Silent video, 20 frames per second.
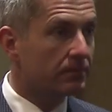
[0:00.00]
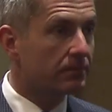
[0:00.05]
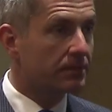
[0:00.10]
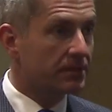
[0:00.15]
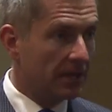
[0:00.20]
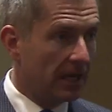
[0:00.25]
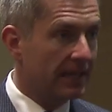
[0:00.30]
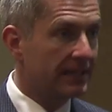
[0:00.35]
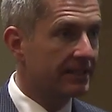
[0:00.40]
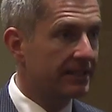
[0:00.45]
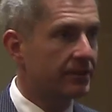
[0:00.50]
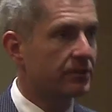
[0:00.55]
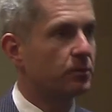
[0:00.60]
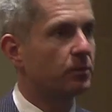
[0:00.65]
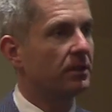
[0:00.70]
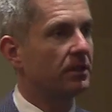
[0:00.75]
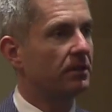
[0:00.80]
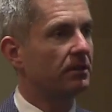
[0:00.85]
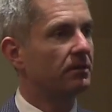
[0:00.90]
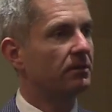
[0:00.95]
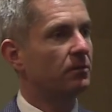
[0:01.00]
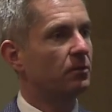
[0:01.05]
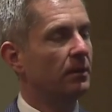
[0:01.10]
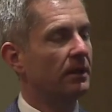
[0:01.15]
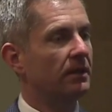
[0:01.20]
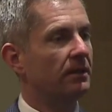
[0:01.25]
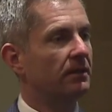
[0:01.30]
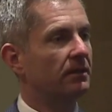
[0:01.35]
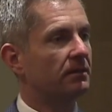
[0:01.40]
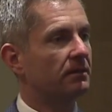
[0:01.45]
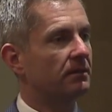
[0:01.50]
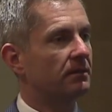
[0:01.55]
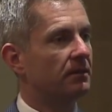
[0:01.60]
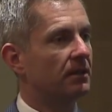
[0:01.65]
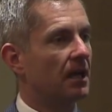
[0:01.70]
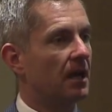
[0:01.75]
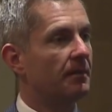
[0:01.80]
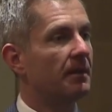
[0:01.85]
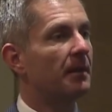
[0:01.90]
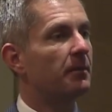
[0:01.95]
scientists will, will
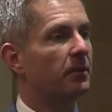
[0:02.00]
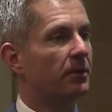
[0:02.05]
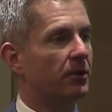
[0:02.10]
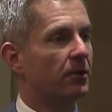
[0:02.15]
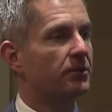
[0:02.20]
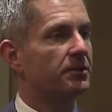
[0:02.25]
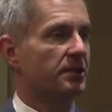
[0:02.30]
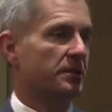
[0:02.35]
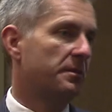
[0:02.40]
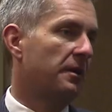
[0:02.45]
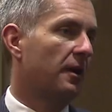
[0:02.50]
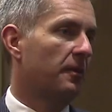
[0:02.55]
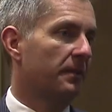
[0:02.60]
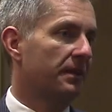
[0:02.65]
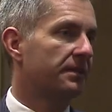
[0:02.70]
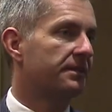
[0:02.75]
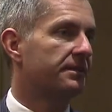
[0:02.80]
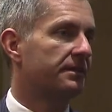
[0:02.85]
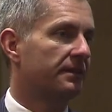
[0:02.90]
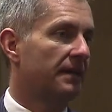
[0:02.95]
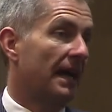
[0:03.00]
come up with those experiments.